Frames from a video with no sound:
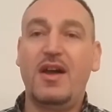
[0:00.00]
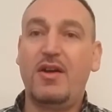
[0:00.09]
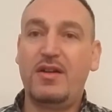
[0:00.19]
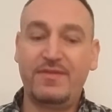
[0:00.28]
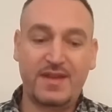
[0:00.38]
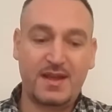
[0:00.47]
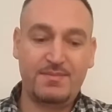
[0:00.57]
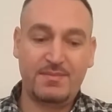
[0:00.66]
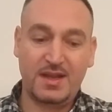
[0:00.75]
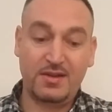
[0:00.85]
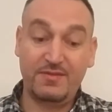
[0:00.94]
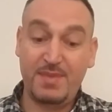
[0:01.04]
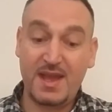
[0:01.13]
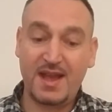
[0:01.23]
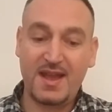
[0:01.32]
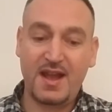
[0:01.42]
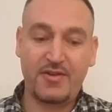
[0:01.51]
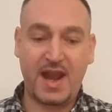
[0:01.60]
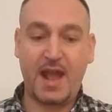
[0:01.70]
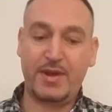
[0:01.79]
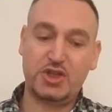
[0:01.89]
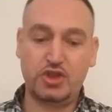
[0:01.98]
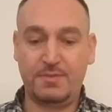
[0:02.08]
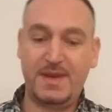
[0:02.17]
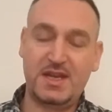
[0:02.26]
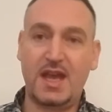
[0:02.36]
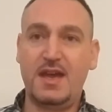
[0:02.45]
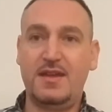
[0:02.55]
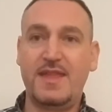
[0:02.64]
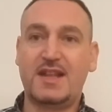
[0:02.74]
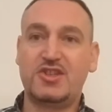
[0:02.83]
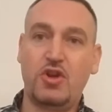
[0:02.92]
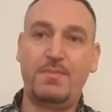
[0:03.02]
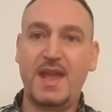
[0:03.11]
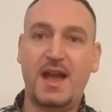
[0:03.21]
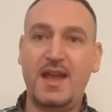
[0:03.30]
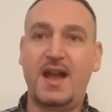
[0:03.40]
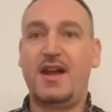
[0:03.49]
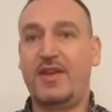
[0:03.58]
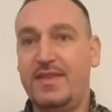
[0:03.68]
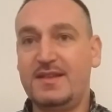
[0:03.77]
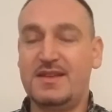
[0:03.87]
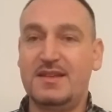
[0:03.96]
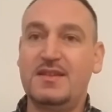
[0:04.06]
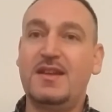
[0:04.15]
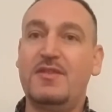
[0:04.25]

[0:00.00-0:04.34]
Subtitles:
of a lot of BIR and how it should be done, and that's not BIR, and this is,